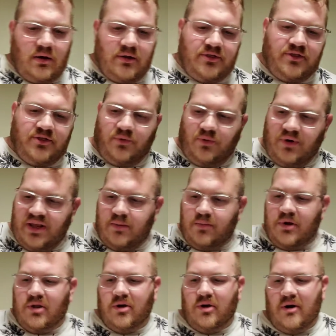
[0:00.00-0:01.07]
a 3
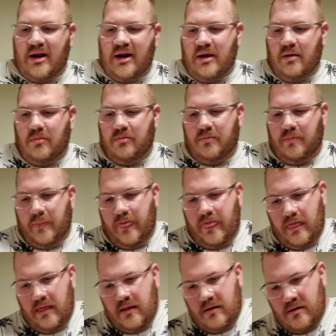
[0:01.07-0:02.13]
milligram
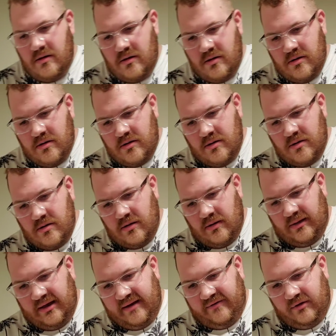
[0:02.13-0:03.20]

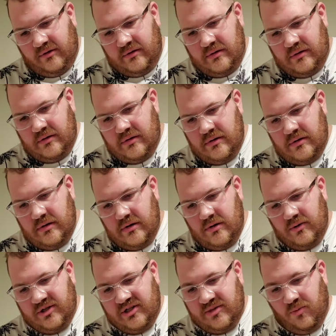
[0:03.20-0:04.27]
level,
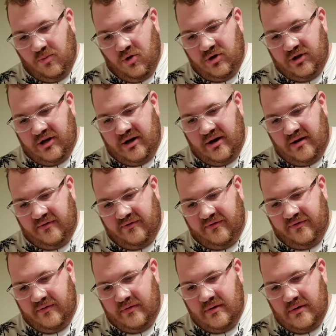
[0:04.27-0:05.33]
which is more than enough.